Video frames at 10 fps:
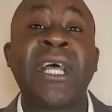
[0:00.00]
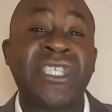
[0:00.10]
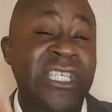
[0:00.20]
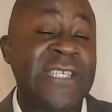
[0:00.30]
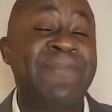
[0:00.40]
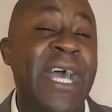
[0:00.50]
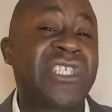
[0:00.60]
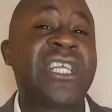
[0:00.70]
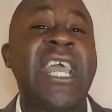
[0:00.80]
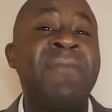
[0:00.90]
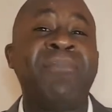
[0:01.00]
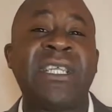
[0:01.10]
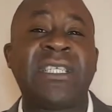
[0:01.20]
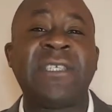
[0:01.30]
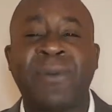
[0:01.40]
especially in
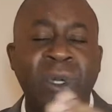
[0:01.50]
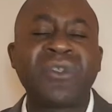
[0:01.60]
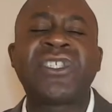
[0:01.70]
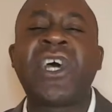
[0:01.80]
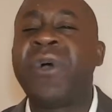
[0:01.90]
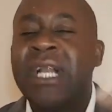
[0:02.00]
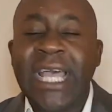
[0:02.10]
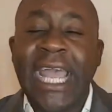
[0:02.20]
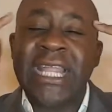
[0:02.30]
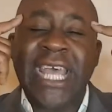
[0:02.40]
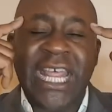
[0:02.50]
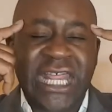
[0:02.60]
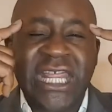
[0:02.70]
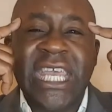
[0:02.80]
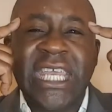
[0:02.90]
business, but also in their
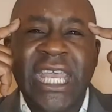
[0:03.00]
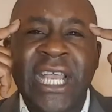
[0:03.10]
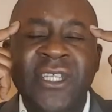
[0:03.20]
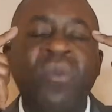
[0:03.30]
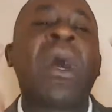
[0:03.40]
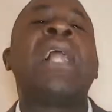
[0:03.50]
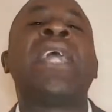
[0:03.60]
thinking as well.